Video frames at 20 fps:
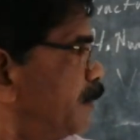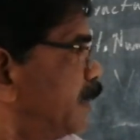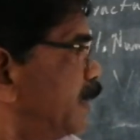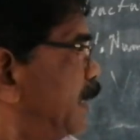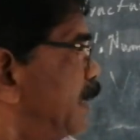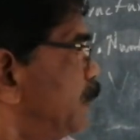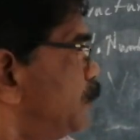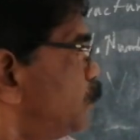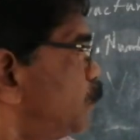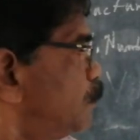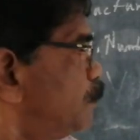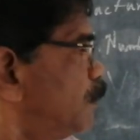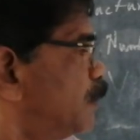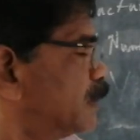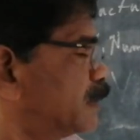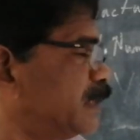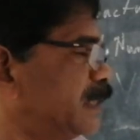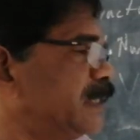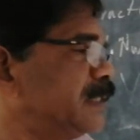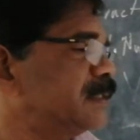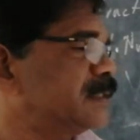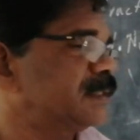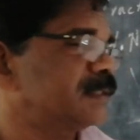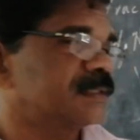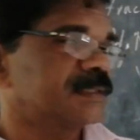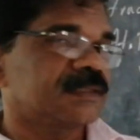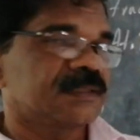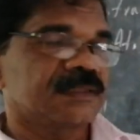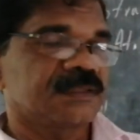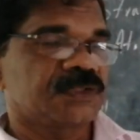we can do all things
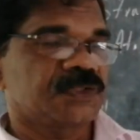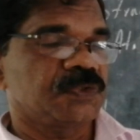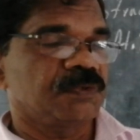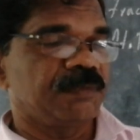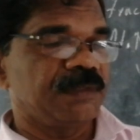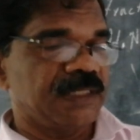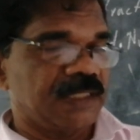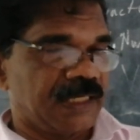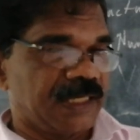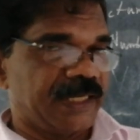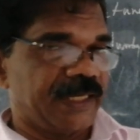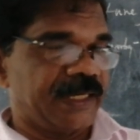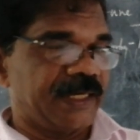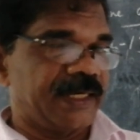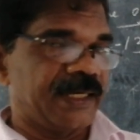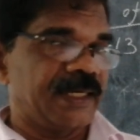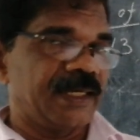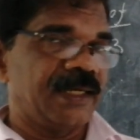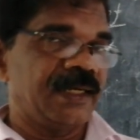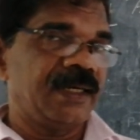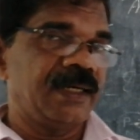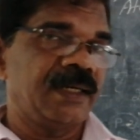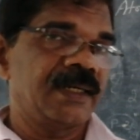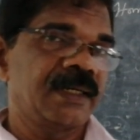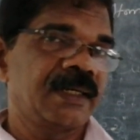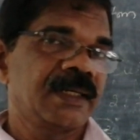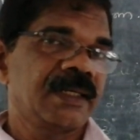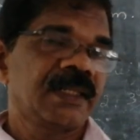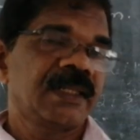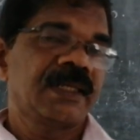to be
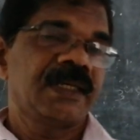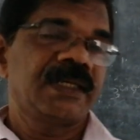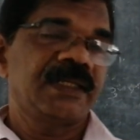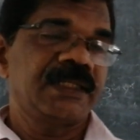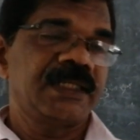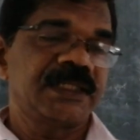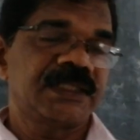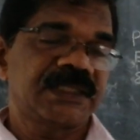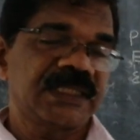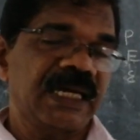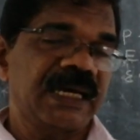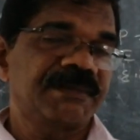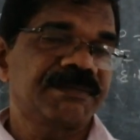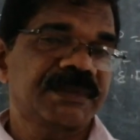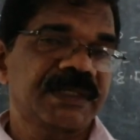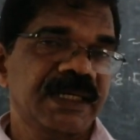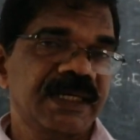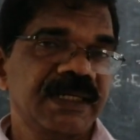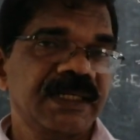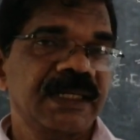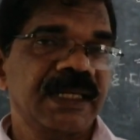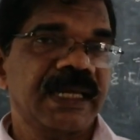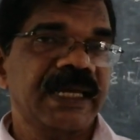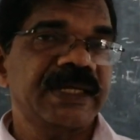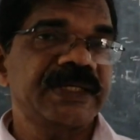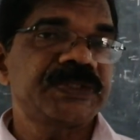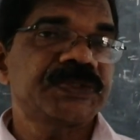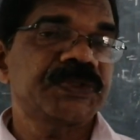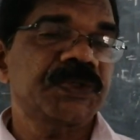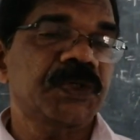done in this
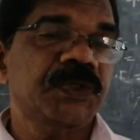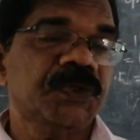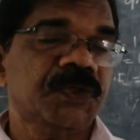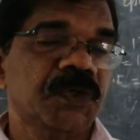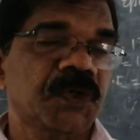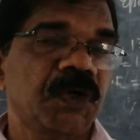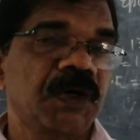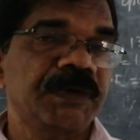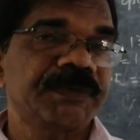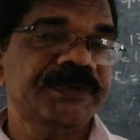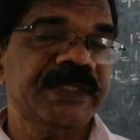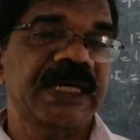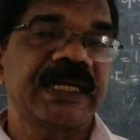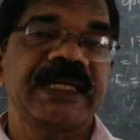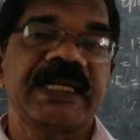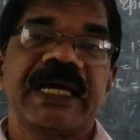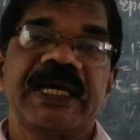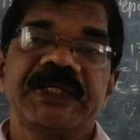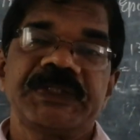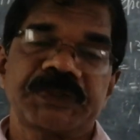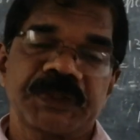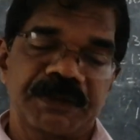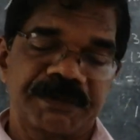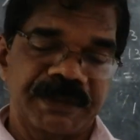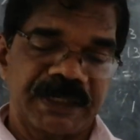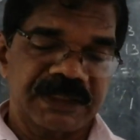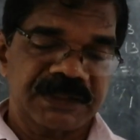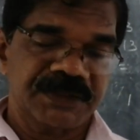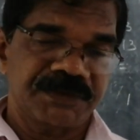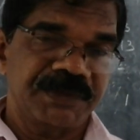chapter, isotopes and
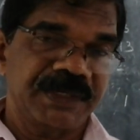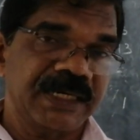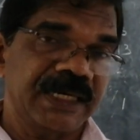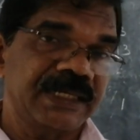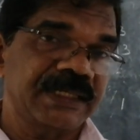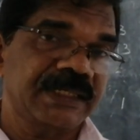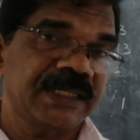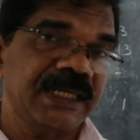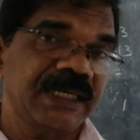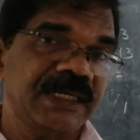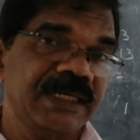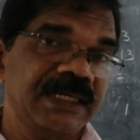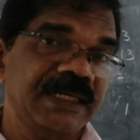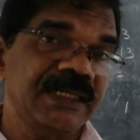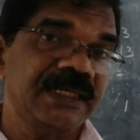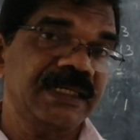isobars. We can take